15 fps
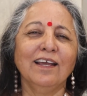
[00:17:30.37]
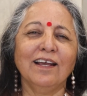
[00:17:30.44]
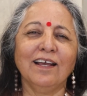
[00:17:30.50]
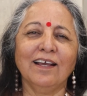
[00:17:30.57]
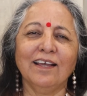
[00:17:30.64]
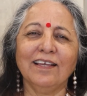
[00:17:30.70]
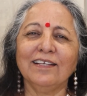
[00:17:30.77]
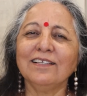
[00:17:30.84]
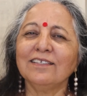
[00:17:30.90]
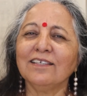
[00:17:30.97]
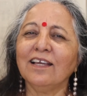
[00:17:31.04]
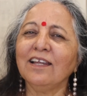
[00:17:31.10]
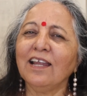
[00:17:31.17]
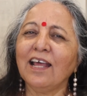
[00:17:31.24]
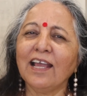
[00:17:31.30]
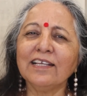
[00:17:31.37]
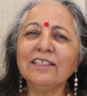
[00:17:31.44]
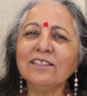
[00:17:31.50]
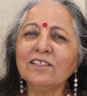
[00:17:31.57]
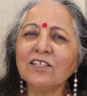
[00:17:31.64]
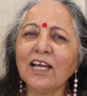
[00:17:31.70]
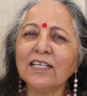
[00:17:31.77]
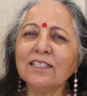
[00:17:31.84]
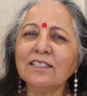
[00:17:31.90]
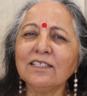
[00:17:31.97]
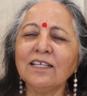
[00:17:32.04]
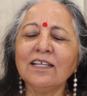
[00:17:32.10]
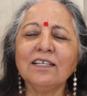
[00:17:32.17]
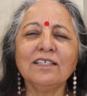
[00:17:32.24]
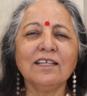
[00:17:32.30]
Uh, it's a nice
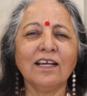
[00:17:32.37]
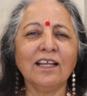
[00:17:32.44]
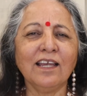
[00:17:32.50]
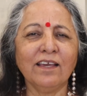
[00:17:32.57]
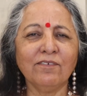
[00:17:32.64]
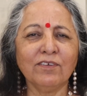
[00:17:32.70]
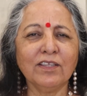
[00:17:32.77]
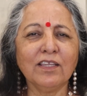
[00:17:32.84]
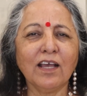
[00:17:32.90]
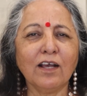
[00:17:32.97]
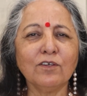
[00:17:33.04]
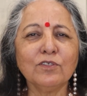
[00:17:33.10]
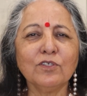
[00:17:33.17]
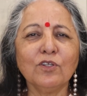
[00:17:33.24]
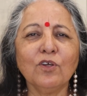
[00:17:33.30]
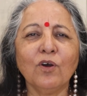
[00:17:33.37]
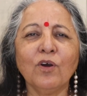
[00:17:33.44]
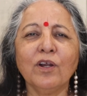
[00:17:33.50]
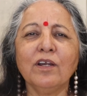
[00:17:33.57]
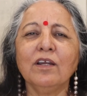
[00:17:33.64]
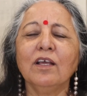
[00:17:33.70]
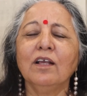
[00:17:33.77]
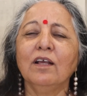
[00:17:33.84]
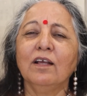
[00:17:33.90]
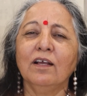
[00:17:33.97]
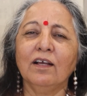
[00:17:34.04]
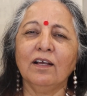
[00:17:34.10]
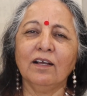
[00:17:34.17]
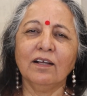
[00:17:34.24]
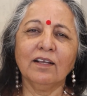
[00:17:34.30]
transit. eleventh house lord
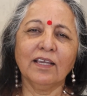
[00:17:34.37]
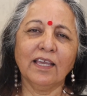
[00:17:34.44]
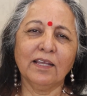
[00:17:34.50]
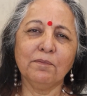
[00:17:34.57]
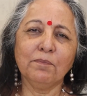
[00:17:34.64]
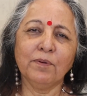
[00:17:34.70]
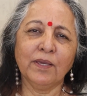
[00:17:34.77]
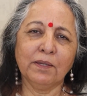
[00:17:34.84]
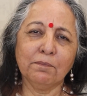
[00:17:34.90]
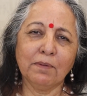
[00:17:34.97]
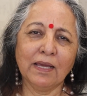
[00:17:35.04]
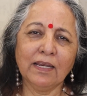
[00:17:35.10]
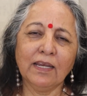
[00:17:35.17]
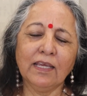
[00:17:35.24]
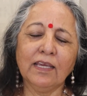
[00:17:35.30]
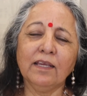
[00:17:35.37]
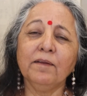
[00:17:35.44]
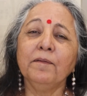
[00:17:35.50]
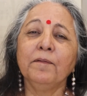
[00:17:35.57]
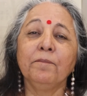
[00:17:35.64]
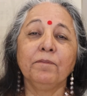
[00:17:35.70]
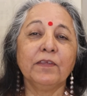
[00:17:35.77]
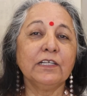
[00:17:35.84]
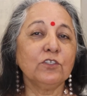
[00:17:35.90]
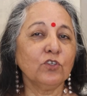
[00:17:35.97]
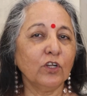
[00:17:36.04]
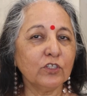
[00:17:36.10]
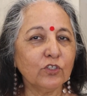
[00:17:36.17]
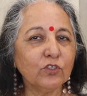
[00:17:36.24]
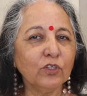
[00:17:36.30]
uh, can bring money. It's
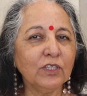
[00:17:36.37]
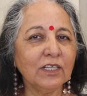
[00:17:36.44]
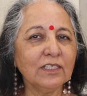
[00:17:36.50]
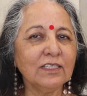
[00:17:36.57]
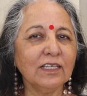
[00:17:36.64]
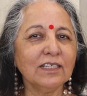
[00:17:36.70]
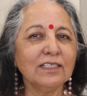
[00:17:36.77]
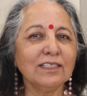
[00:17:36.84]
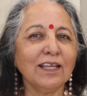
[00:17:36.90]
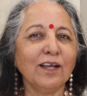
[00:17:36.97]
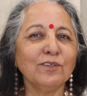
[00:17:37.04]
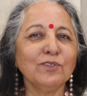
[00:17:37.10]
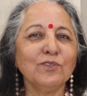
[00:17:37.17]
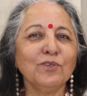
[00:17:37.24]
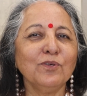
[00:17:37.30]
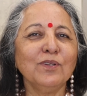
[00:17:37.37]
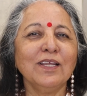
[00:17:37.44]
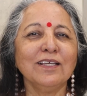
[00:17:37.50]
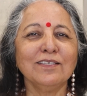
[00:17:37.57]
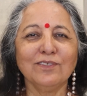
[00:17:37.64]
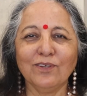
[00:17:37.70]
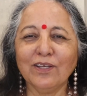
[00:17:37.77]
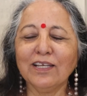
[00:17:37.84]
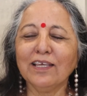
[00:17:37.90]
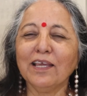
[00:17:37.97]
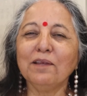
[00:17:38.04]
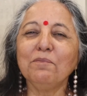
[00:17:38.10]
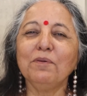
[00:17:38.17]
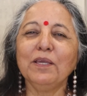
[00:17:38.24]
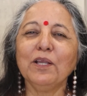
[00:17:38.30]
also the sixth house ruler, so it
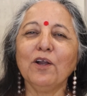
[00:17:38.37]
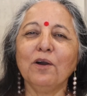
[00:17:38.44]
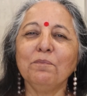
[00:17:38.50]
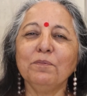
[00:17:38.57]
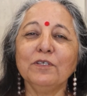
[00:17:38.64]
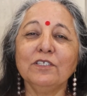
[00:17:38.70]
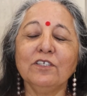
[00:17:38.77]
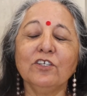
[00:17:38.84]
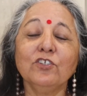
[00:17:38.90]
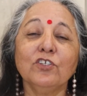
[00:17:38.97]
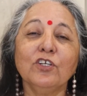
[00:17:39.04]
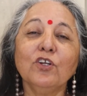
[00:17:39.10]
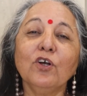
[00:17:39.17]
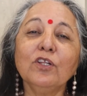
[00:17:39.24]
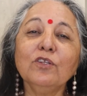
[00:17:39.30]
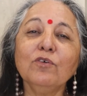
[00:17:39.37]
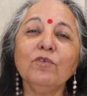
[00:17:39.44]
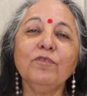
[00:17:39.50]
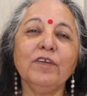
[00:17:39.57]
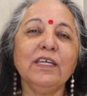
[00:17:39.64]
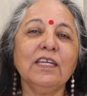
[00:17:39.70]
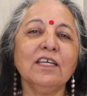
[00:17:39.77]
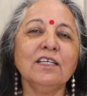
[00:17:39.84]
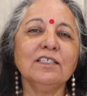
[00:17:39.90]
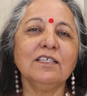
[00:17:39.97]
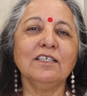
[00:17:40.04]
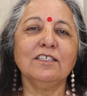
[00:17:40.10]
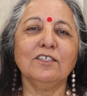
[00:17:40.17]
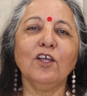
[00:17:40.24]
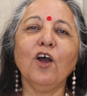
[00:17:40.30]
can bring opposition, although Venus
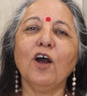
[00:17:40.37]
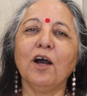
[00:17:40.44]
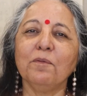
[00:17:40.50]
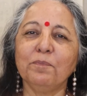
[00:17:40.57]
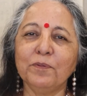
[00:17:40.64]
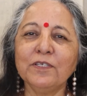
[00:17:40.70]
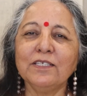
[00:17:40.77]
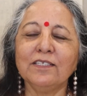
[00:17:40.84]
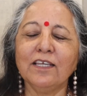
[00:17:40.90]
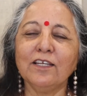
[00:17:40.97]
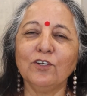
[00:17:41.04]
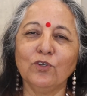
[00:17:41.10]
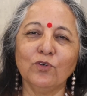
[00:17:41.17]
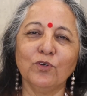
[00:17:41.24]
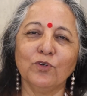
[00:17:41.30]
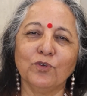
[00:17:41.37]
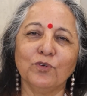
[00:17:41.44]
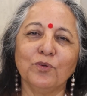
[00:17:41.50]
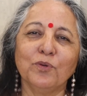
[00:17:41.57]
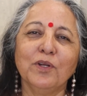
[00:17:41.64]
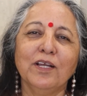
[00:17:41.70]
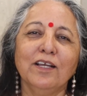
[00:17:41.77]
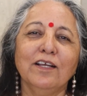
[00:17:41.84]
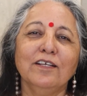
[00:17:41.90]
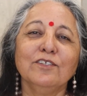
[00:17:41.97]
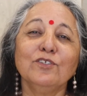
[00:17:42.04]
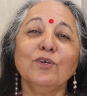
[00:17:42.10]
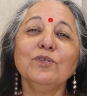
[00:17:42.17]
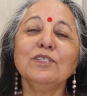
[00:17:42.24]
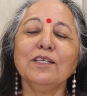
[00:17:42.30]
is the opposite guru.
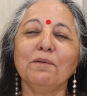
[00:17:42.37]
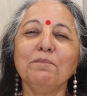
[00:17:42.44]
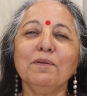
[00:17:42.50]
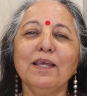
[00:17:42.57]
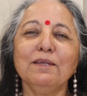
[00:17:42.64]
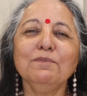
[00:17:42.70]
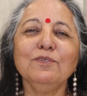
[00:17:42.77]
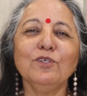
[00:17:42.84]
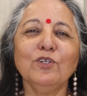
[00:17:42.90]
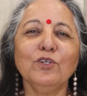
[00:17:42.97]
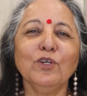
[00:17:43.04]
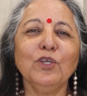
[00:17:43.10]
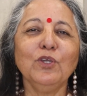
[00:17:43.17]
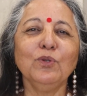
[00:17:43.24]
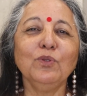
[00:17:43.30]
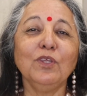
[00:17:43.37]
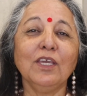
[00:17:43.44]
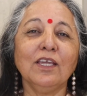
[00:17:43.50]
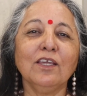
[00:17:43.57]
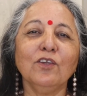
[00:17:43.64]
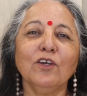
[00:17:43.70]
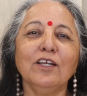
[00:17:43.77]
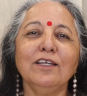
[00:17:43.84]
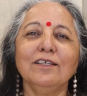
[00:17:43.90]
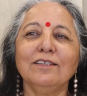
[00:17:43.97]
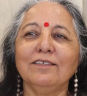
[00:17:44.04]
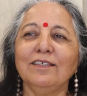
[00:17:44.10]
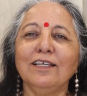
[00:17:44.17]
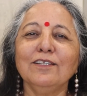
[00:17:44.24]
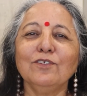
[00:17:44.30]
So sometimes, you know, you think you're
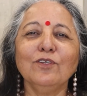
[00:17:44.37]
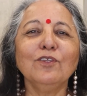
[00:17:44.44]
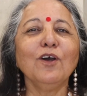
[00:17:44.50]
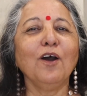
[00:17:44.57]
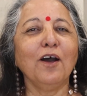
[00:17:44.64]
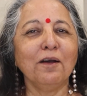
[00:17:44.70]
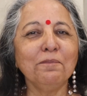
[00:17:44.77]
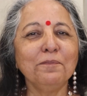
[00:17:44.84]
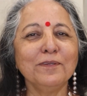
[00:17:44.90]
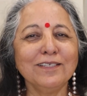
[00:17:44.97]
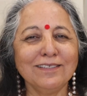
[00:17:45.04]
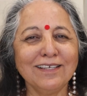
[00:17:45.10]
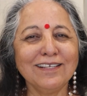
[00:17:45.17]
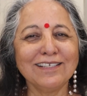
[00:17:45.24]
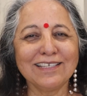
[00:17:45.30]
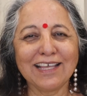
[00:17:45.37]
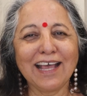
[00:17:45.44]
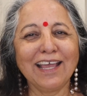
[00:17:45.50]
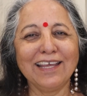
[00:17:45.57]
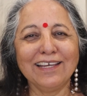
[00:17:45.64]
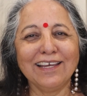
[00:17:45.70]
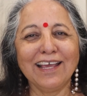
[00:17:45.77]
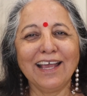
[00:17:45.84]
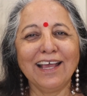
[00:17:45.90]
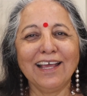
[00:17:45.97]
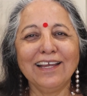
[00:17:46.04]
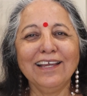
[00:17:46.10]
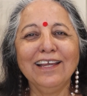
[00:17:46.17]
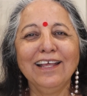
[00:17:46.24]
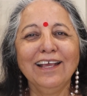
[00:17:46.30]
listening to the opposite side
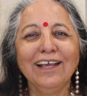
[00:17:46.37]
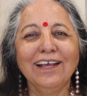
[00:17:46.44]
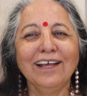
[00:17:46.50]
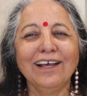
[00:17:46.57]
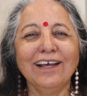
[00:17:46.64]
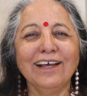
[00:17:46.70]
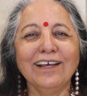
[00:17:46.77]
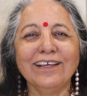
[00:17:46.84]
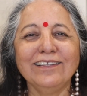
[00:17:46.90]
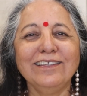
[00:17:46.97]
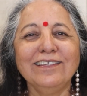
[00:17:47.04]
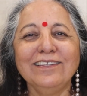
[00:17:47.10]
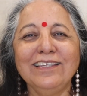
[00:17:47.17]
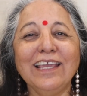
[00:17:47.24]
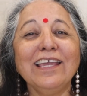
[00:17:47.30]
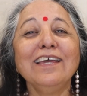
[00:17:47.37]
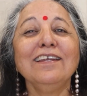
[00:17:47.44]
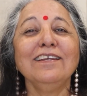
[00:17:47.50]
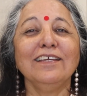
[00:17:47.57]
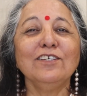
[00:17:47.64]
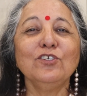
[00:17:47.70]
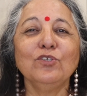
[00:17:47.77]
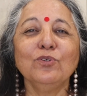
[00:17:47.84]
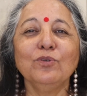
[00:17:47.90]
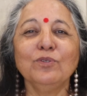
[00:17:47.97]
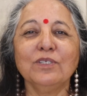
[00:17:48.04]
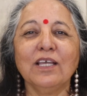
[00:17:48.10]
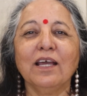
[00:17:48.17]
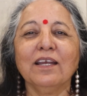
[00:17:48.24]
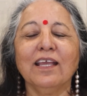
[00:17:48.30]
and uh, their
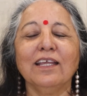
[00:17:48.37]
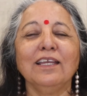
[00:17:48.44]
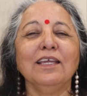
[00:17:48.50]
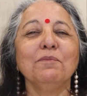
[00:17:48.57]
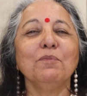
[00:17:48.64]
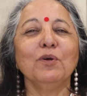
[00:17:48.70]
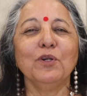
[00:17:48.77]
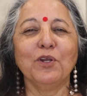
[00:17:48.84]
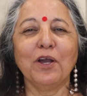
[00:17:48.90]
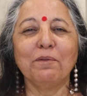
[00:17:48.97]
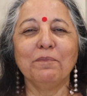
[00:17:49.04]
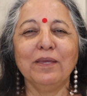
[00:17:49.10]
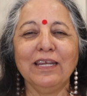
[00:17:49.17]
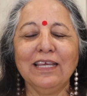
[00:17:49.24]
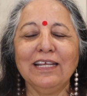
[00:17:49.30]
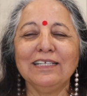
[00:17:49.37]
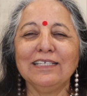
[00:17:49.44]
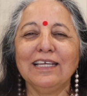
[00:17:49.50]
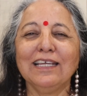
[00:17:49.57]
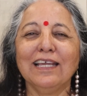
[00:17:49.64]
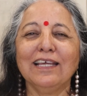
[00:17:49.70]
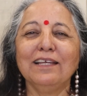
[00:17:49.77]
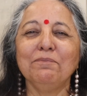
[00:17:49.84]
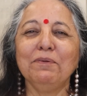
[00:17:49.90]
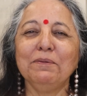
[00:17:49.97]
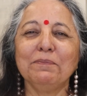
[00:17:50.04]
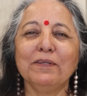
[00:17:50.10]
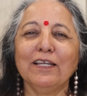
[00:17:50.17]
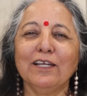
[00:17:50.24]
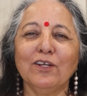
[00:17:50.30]
issues are getting more dominating and
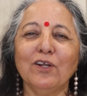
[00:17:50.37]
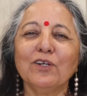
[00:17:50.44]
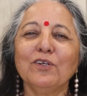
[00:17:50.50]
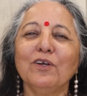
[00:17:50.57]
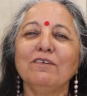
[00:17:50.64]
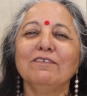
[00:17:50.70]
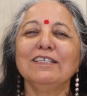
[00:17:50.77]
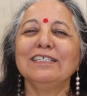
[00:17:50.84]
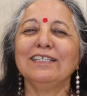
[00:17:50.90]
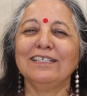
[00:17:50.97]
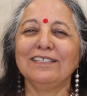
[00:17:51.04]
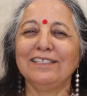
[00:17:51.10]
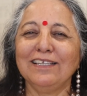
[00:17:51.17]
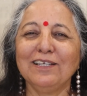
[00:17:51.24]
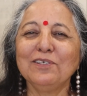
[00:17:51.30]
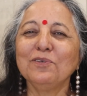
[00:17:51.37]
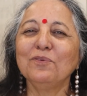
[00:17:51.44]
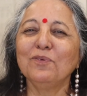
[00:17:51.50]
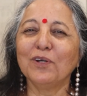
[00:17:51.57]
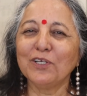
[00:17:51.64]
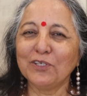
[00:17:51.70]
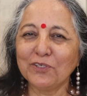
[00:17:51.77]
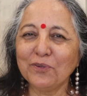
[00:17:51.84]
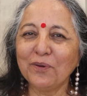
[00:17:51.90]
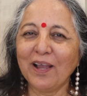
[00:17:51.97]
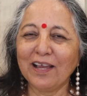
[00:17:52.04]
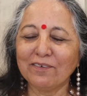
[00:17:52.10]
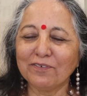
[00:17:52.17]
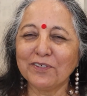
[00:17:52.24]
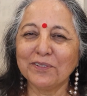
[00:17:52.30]
people are not always listening to what you
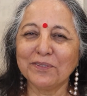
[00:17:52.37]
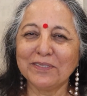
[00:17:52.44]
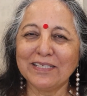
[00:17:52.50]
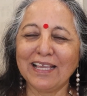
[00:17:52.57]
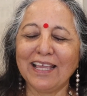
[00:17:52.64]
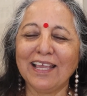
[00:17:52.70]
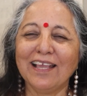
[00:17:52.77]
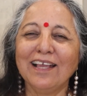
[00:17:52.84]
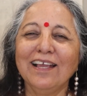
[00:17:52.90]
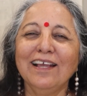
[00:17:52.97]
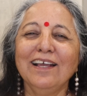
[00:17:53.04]
have to say.